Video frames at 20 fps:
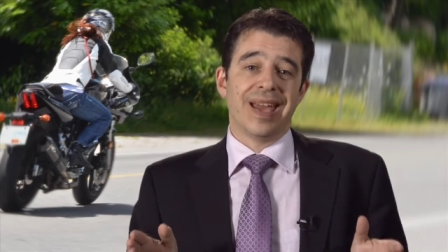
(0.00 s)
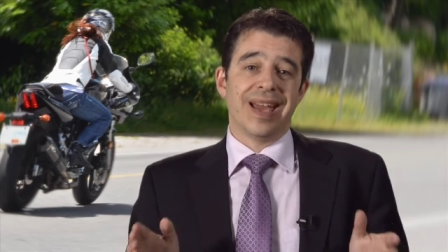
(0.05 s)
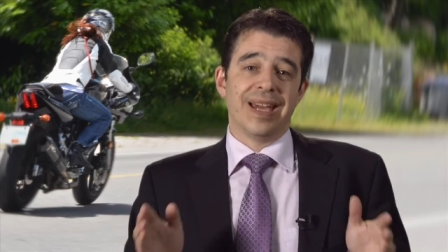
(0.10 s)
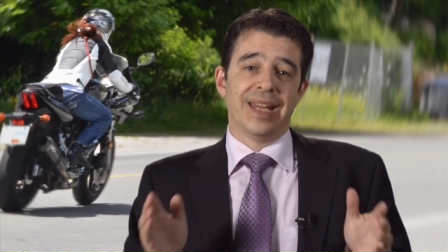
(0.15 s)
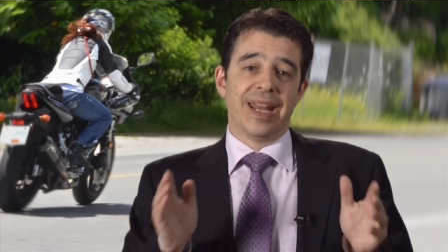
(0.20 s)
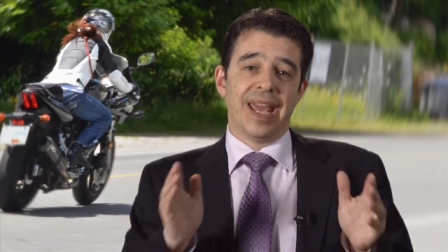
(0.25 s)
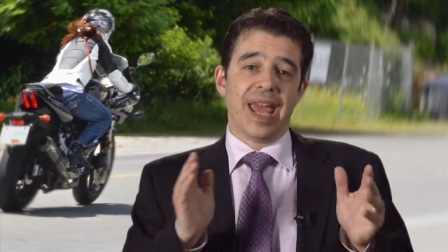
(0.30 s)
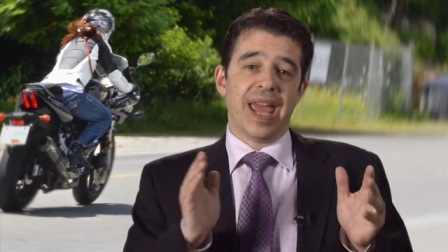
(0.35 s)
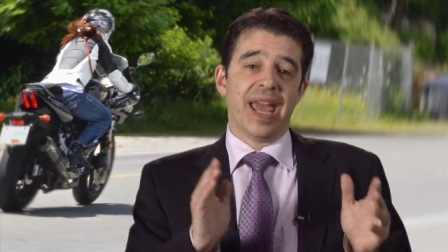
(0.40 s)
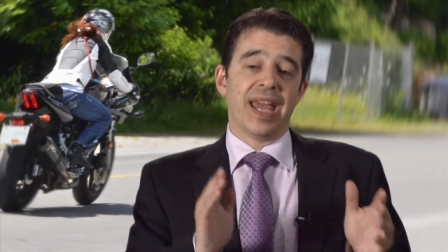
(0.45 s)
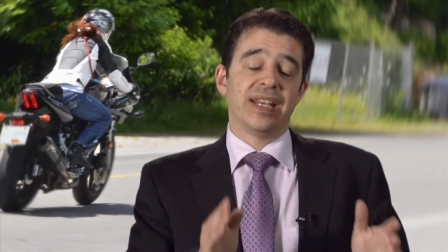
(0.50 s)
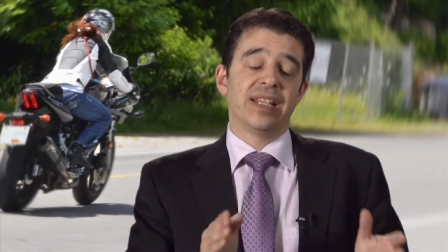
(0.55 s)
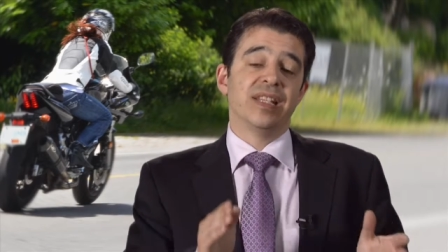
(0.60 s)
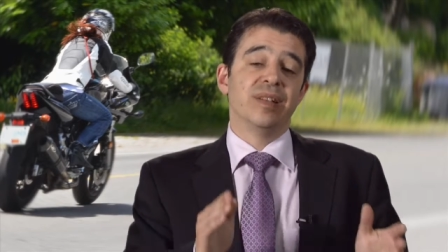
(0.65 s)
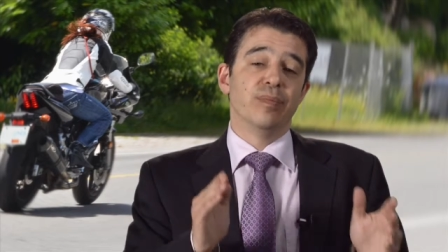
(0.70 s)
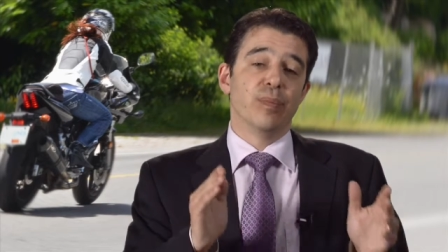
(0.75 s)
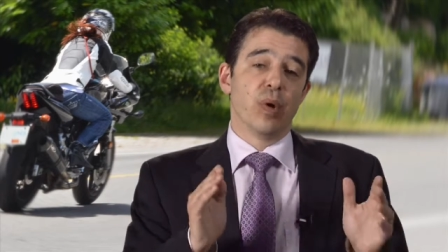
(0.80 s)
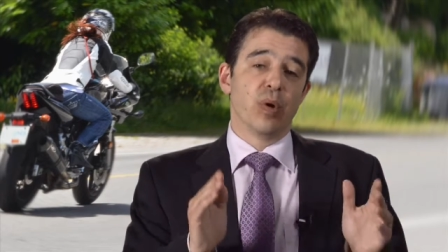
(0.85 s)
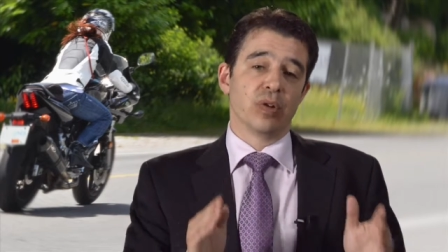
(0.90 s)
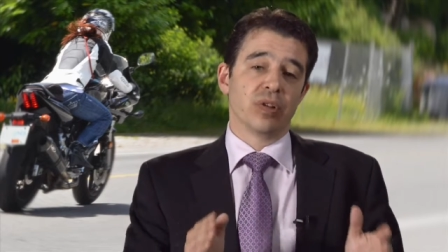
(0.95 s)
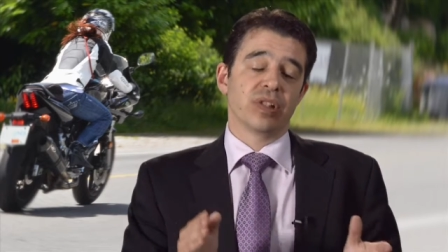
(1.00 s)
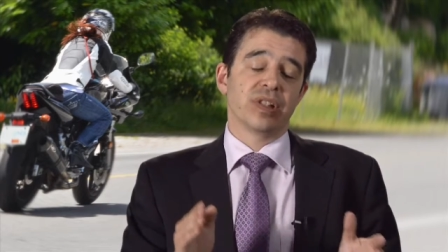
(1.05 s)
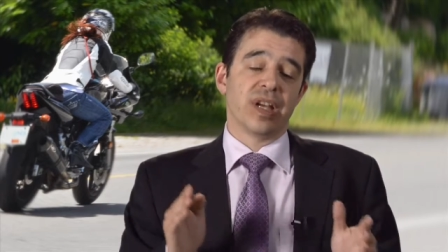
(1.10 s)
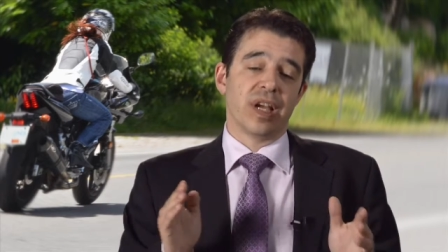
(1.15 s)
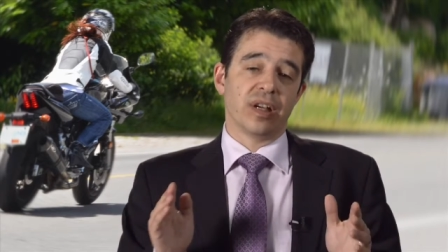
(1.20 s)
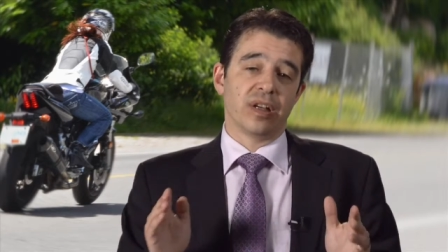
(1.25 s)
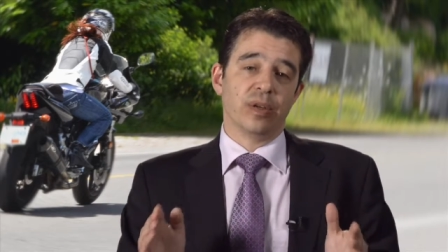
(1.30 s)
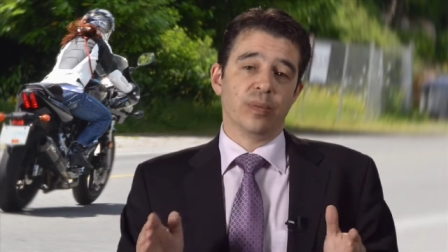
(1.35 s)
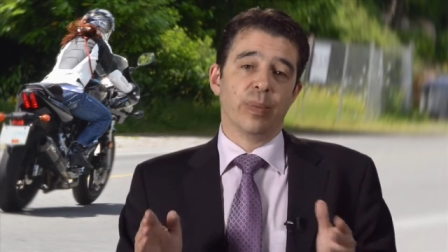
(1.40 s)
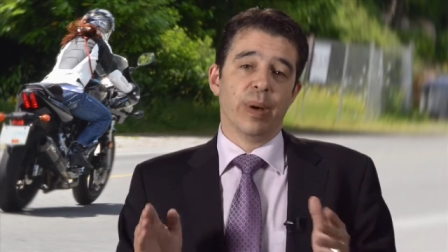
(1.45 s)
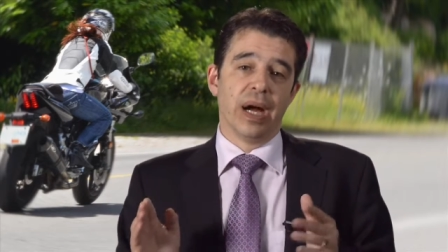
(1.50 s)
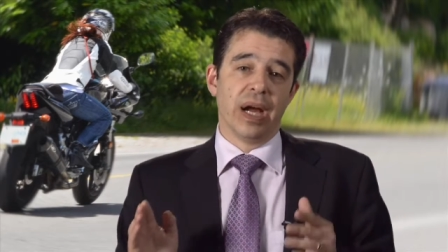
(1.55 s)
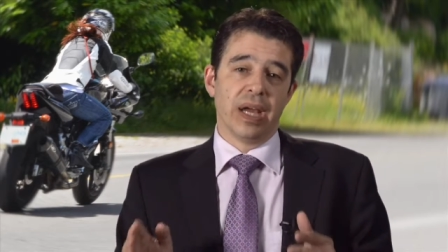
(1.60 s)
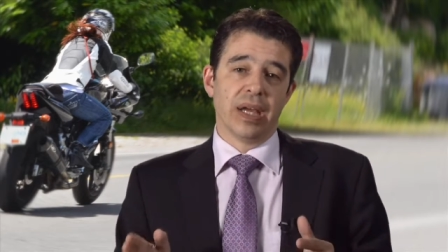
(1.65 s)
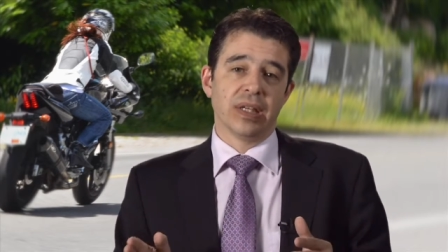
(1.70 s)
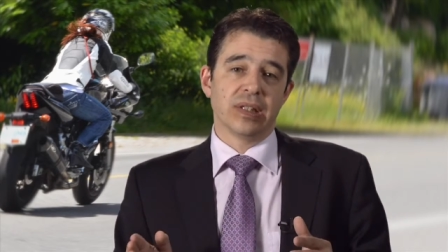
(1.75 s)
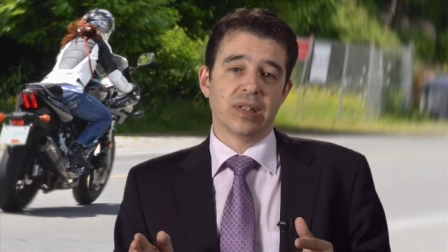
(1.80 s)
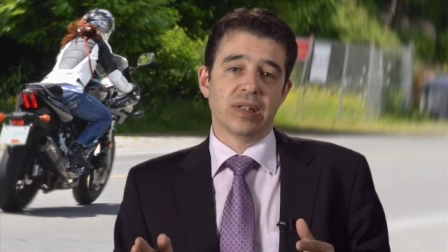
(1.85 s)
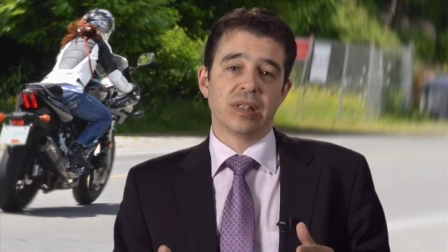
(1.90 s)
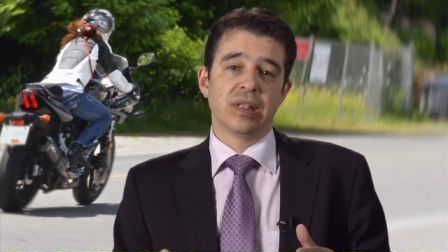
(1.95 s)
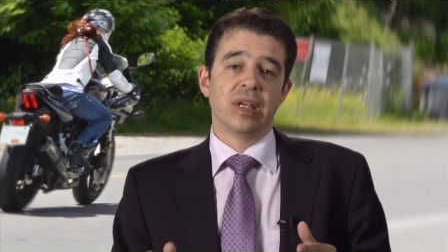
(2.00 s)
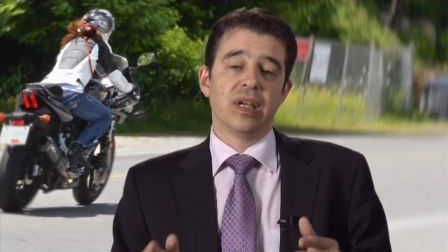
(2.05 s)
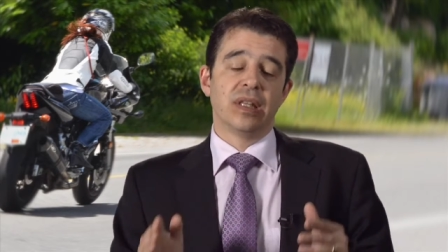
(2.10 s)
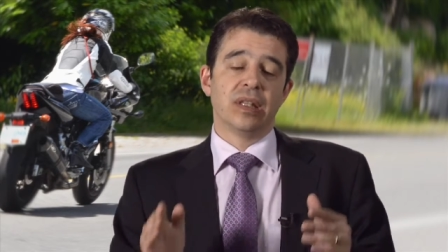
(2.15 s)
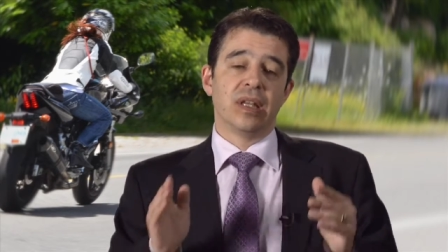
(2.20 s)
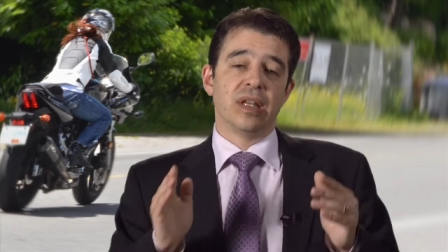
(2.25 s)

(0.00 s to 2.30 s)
an anti-motorcycle bias